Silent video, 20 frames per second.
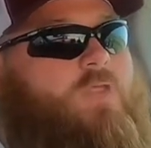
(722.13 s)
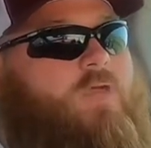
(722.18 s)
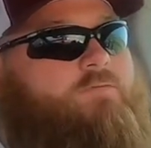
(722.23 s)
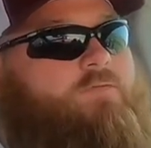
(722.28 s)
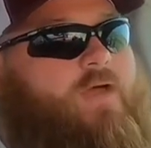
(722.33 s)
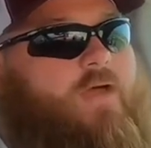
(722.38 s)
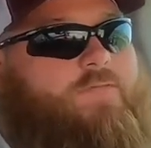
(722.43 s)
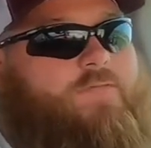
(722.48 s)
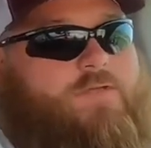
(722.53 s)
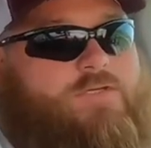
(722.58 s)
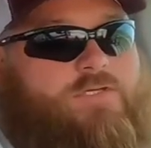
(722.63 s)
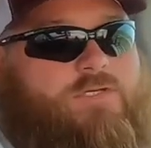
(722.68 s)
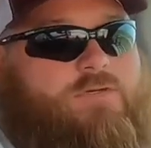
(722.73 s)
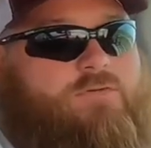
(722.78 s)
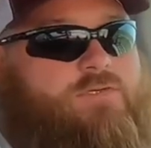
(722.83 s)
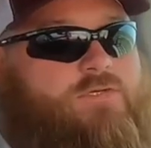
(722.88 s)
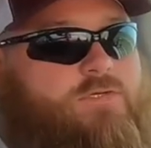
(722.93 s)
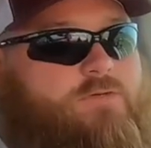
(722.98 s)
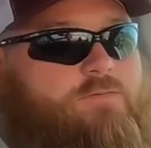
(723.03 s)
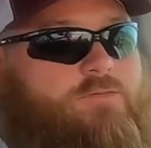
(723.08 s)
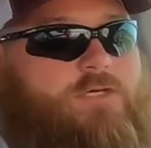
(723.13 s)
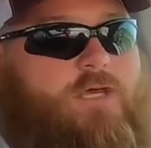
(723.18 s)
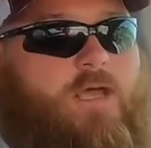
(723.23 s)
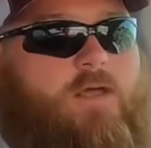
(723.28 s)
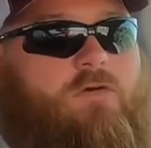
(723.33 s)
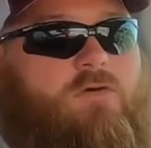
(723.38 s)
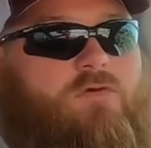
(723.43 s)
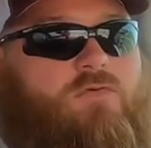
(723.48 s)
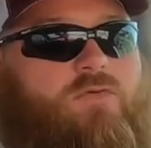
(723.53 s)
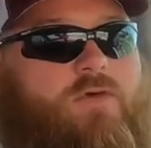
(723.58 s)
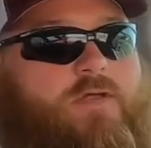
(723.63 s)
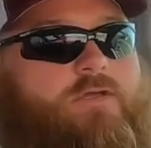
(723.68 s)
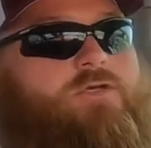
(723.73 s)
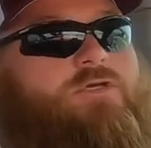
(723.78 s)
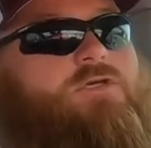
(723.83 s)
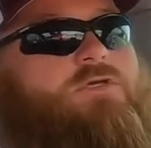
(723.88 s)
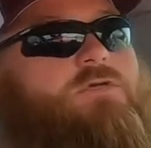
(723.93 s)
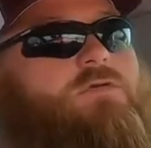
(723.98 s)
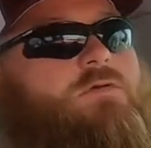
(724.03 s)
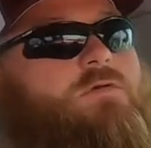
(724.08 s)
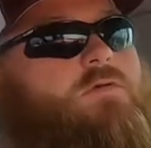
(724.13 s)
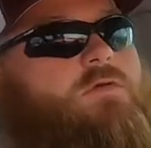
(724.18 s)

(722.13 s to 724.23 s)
Got this YouTube channel, which,